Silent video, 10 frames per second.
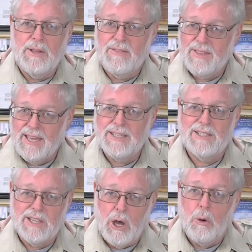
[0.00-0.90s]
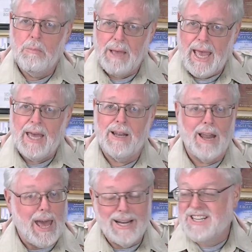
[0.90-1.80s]
when things go bad. A
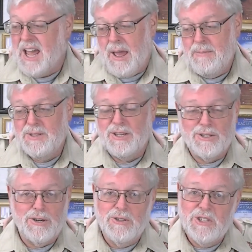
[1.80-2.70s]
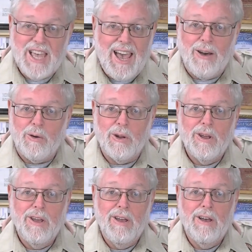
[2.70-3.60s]
lot of times it turns out,
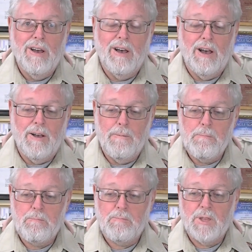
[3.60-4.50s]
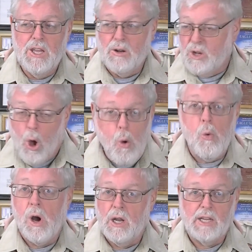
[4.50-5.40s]
um, you know, no
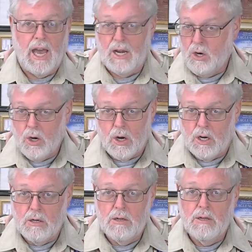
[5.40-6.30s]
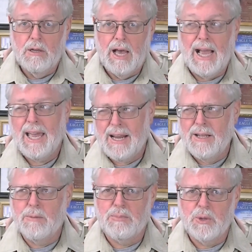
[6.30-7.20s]
one got hurt. I got a
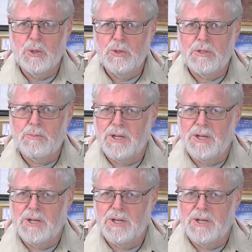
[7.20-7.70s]
little bruised,